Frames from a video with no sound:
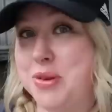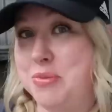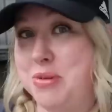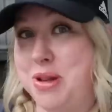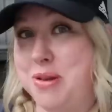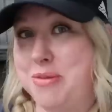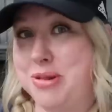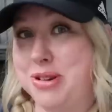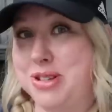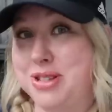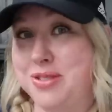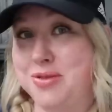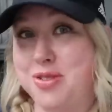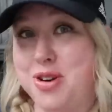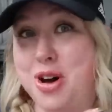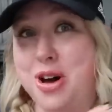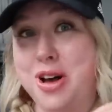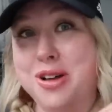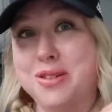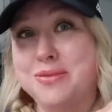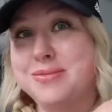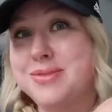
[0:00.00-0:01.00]
The plumbers have
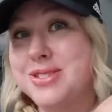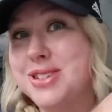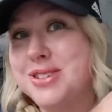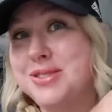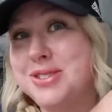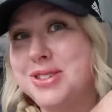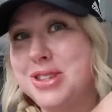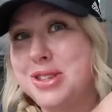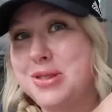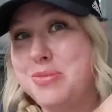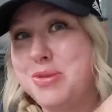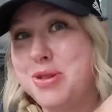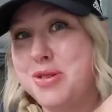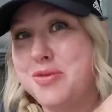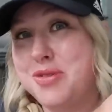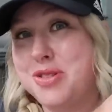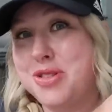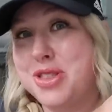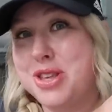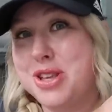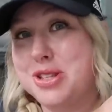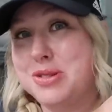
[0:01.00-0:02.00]
gone. Do you see the
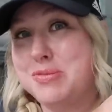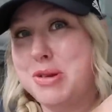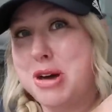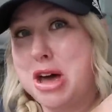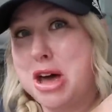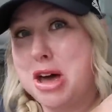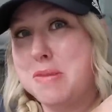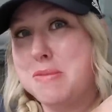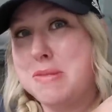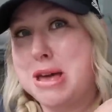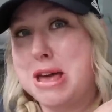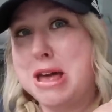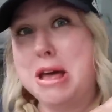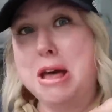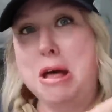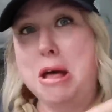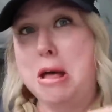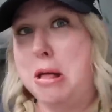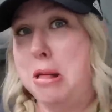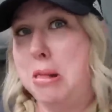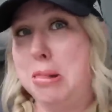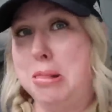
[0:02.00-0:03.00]
beautiful things behind me?
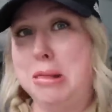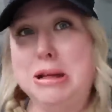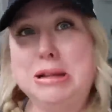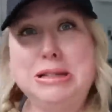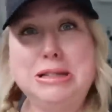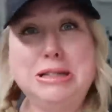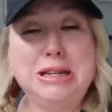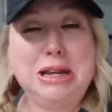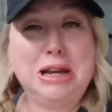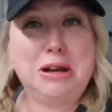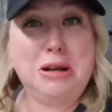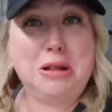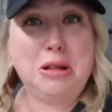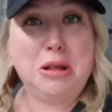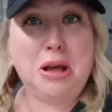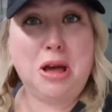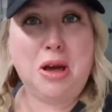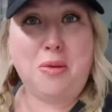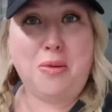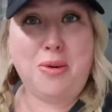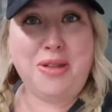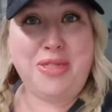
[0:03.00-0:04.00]
Let's take a
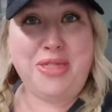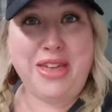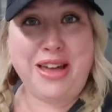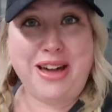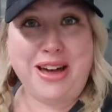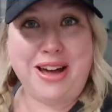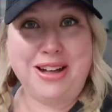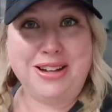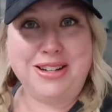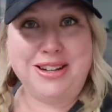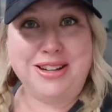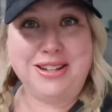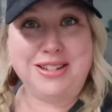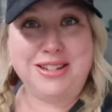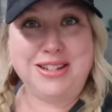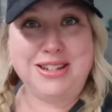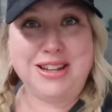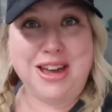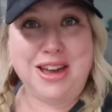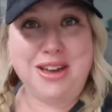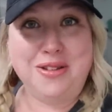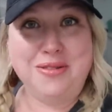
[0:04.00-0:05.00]
look at what they got done
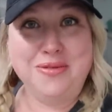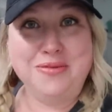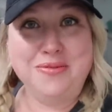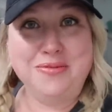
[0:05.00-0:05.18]
today.